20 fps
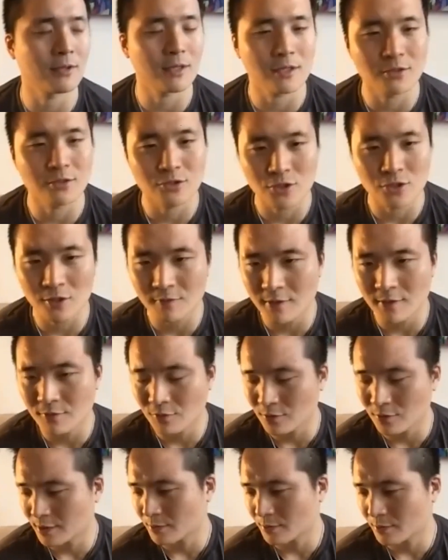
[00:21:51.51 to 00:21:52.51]
A conservative,
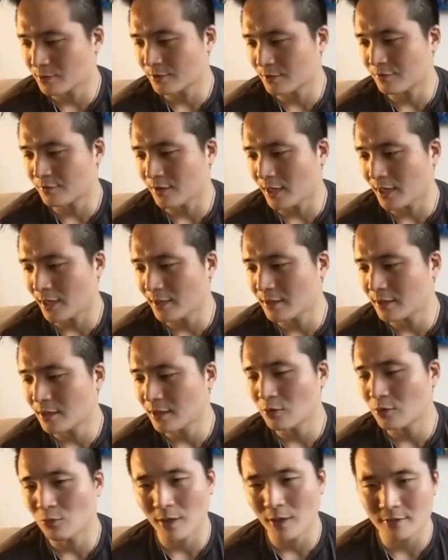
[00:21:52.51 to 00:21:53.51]
they will define
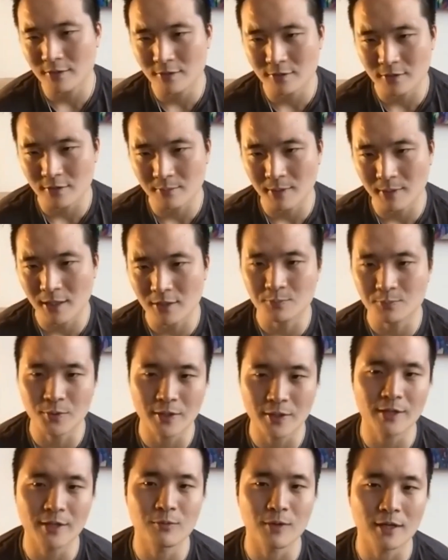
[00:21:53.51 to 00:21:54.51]
racism as
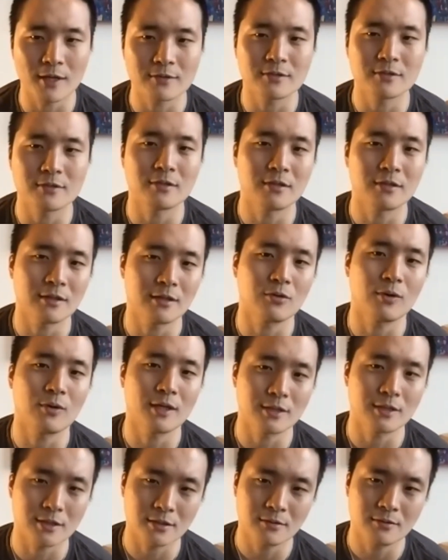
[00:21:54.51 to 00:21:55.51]
bringing race into the
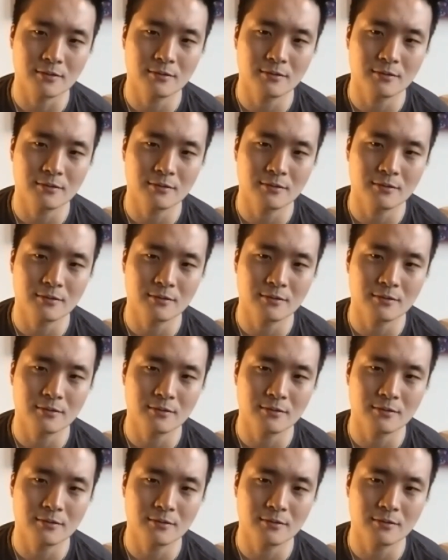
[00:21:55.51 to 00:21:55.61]
equation.